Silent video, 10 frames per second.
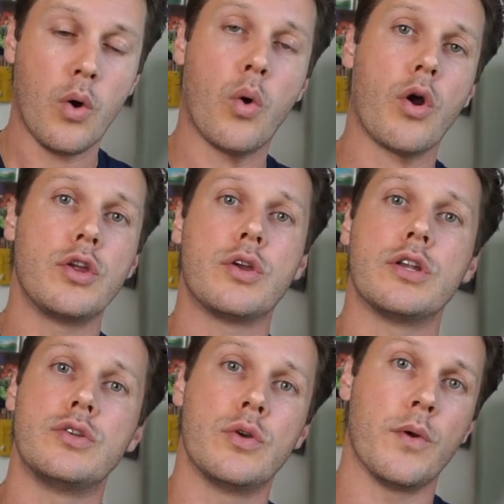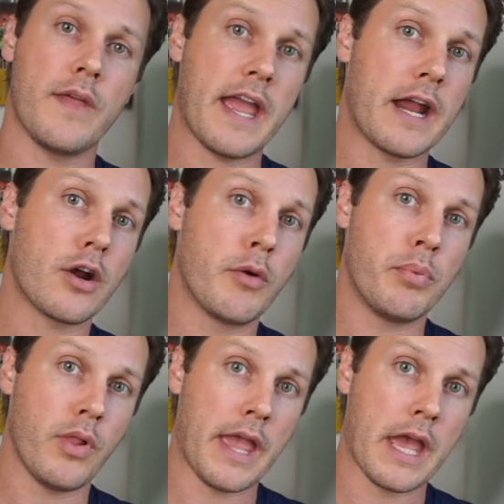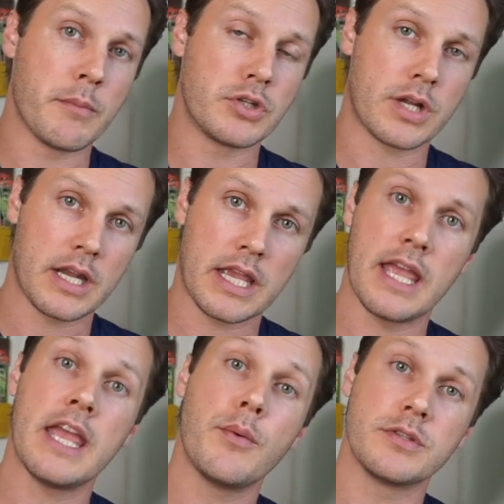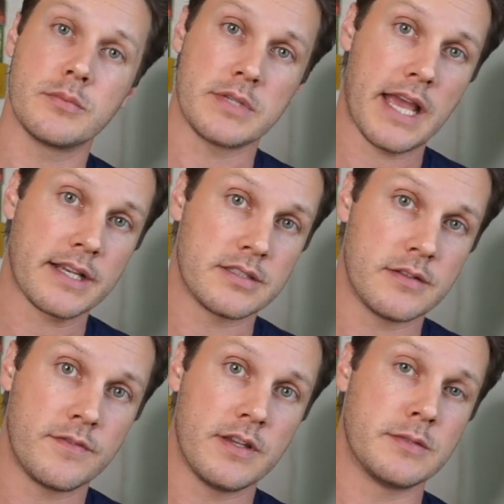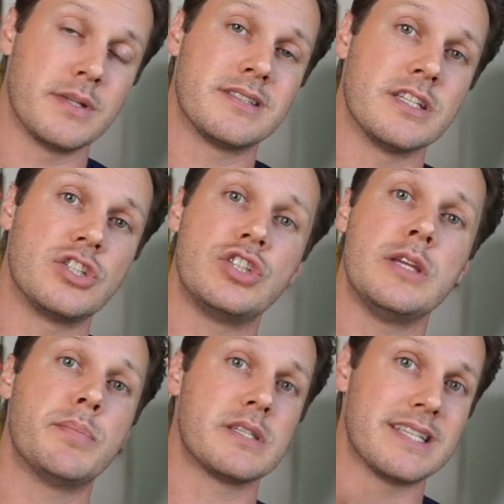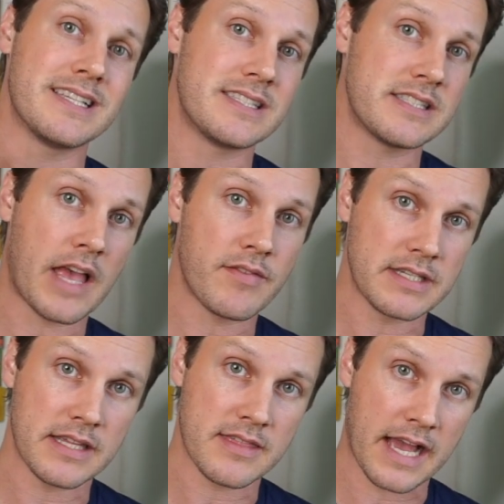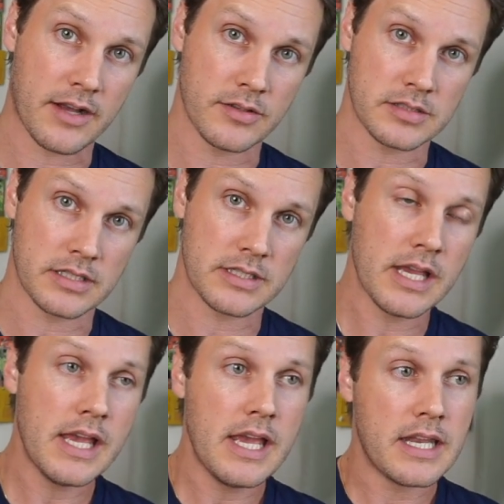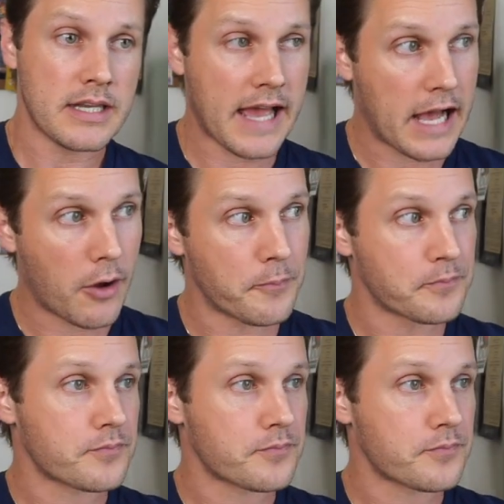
Or you could do it with Aeroplan, but you're going to get hit with some taxes and fees, but it's the cheapest at 70,000. Now,